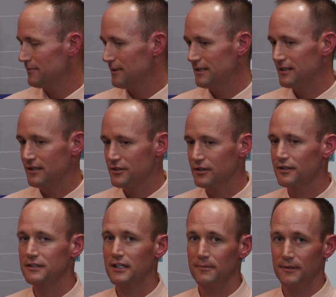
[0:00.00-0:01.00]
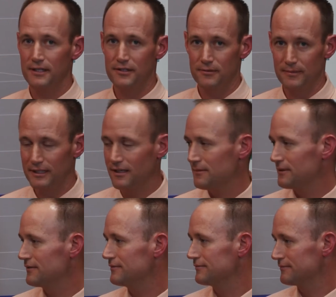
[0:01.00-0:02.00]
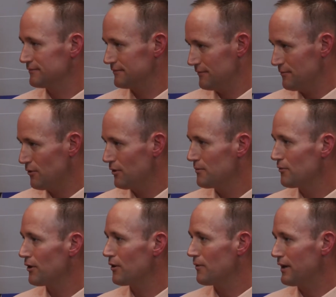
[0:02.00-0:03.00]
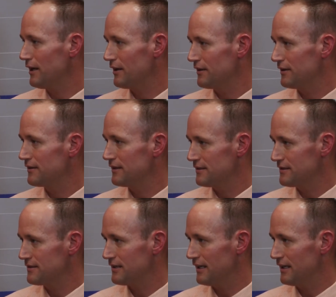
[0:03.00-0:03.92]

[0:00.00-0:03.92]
But the insurance companies are becoming more and more aware that this